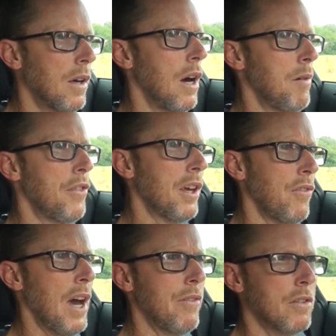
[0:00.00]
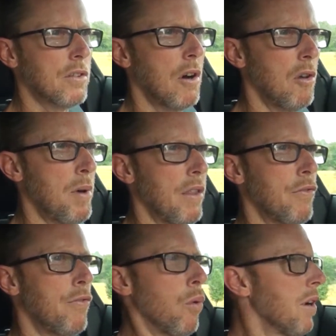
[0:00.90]
I think if you have it installed by the
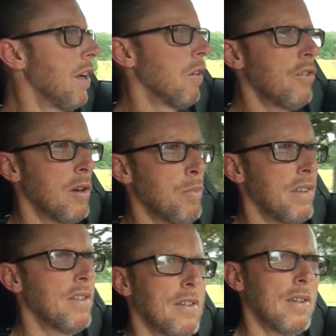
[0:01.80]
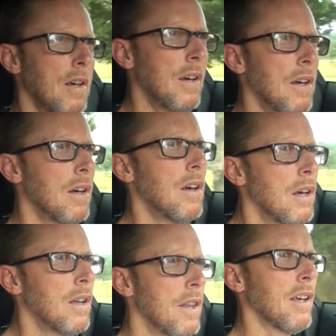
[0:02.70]
Ford dealership,
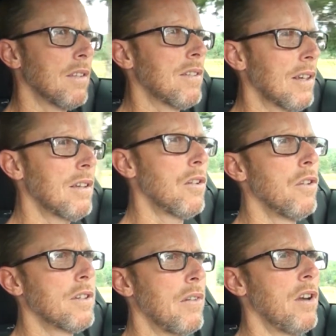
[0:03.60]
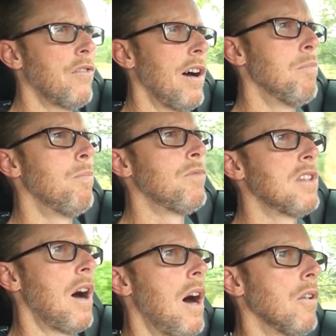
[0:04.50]
I think it's
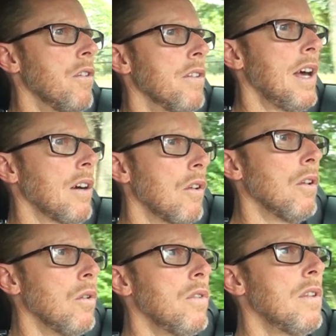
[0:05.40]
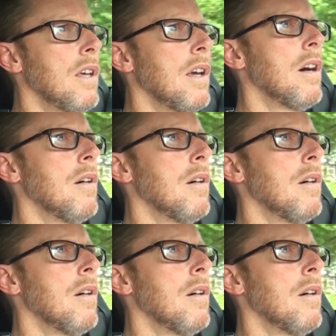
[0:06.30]
$675, and that includes the